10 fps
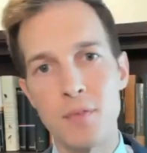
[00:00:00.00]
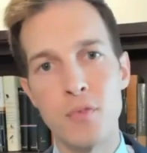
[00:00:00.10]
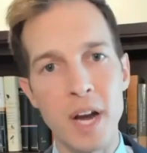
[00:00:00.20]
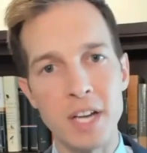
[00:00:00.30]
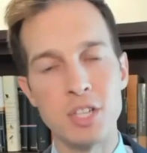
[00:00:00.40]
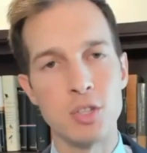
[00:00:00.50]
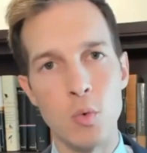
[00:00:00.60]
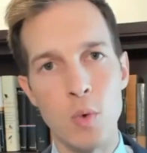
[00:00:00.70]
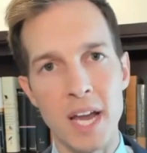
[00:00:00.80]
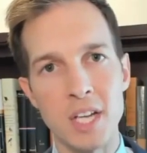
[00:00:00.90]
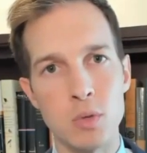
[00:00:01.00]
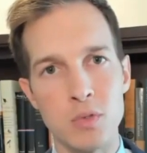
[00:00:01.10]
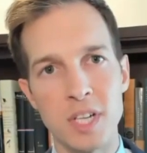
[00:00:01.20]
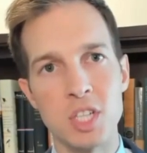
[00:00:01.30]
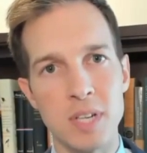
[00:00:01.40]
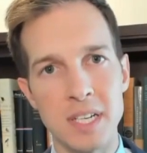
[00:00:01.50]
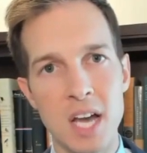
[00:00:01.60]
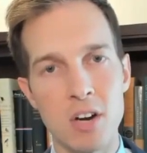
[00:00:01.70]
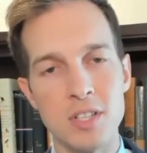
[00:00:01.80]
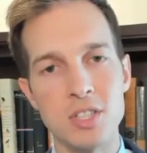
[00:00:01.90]
fight your way to a victory in
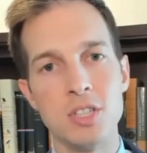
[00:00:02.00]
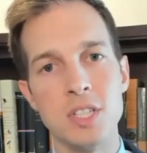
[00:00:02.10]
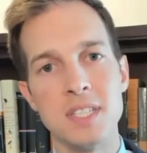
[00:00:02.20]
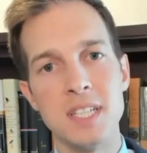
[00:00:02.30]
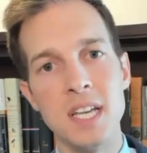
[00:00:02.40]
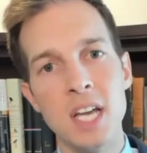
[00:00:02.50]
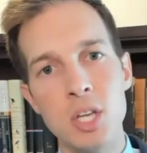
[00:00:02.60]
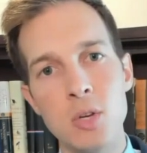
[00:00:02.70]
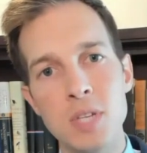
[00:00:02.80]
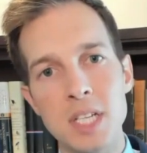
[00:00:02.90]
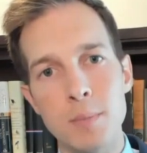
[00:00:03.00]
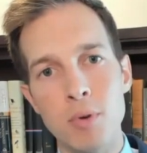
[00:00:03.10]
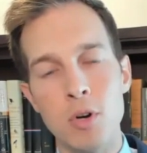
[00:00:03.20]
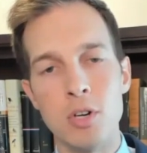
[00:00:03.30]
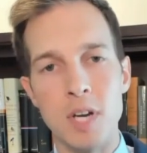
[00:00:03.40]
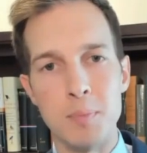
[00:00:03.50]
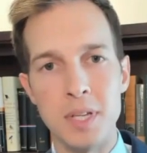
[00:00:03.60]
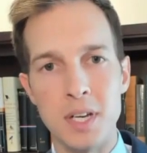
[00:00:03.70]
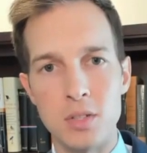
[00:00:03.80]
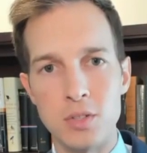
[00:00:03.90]
counterinsurgency. You need to broker a
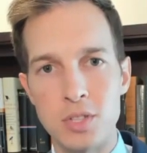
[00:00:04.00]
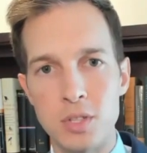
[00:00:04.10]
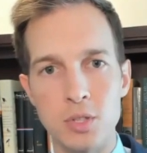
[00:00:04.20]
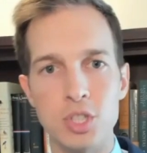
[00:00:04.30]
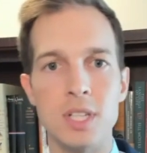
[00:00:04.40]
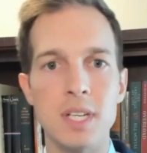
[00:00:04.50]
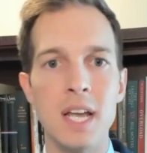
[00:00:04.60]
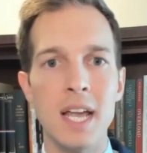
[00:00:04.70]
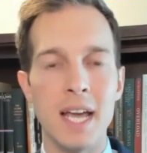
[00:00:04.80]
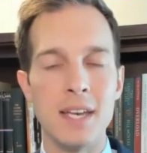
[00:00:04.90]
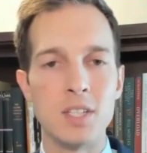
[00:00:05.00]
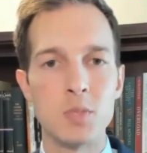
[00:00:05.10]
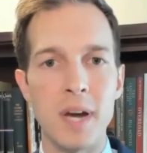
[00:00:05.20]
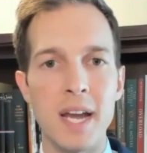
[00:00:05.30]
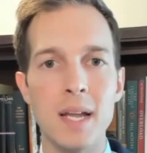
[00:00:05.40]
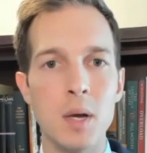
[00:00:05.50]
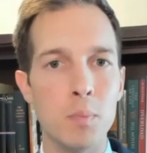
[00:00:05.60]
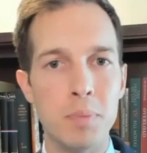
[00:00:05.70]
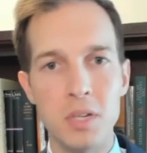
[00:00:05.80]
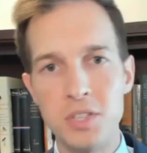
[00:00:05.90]
political solution. And despite
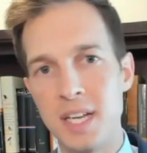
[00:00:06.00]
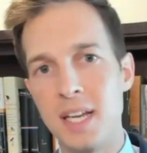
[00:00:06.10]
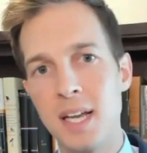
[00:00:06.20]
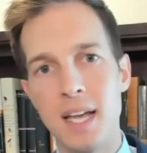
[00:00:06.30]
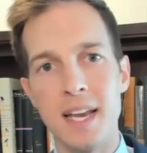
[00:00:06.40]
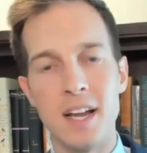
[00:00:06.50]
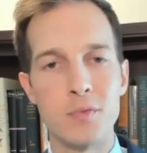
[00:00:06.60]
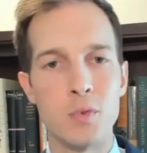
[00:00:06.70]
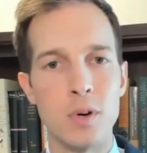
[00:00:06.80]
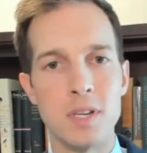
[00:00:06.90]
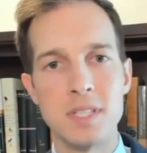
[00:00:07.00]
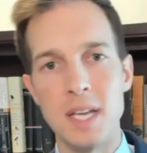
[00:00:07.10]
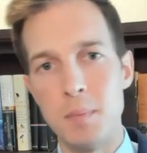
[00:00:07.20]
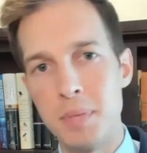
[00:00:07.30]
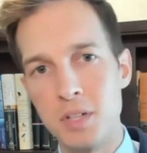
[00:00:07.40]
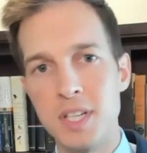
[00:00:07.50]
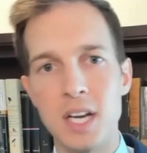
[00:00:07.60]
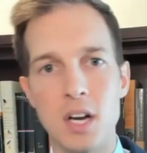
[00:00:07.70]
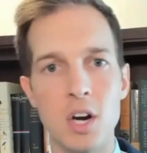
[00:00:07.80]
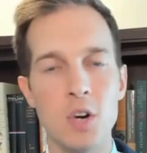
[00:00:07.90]
building an air force and building an
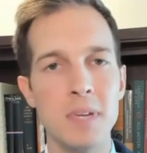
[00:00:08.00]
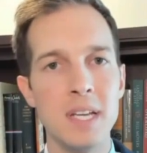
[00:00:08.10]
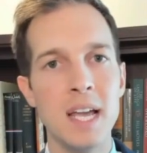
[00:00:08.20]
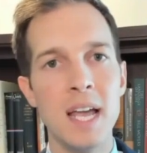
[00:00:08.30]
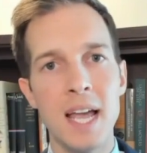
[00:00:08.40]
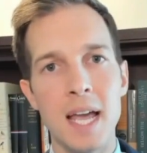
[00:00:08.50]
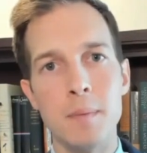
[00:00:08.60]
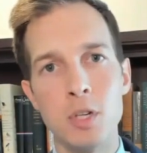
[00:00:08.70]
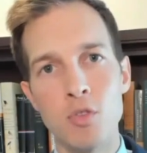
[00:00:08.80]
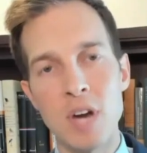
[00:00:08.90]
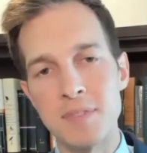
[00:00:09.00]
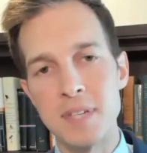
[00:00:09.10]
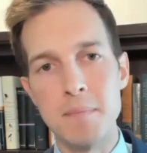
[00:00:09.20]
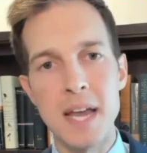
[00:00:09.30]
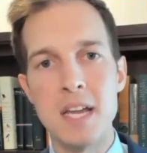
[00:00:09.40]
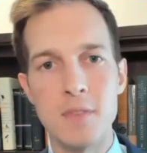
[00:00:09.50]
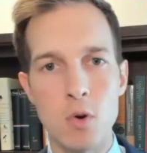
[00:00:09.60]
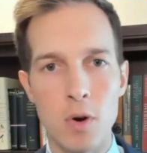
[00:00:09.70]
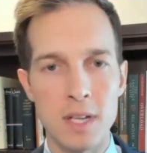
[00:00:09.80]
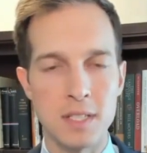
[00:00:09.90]
army and crafting many of the
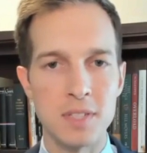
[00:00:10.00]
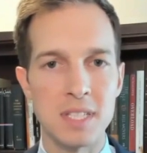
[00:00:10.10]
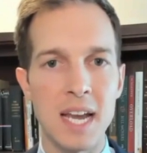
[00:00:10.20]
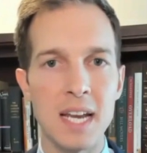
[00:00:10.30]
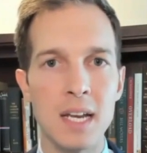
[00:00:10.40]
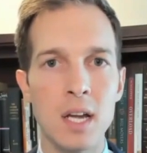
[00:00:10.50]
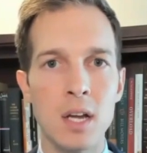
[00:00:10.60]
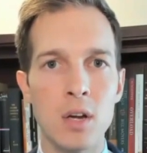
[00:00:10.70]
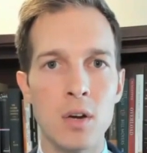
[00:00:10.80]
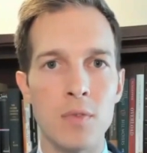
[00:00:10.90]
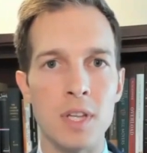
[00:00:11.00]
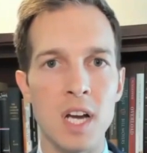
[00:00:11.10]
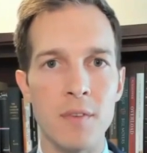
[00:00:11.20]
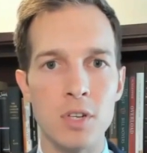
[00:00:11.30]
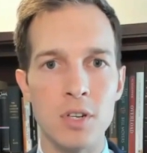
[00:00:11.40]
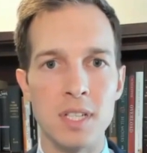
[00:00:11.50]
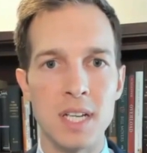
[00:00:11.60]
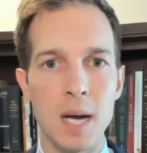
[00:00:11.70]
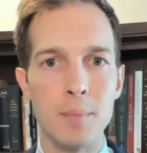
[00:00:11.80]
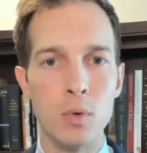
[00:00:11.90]
organs of state for the governors in
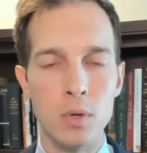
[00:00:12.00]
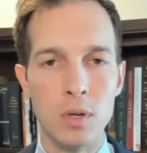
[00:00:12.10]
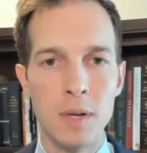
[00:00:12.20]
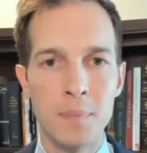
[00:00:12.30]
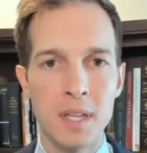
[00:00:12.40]
Kabul,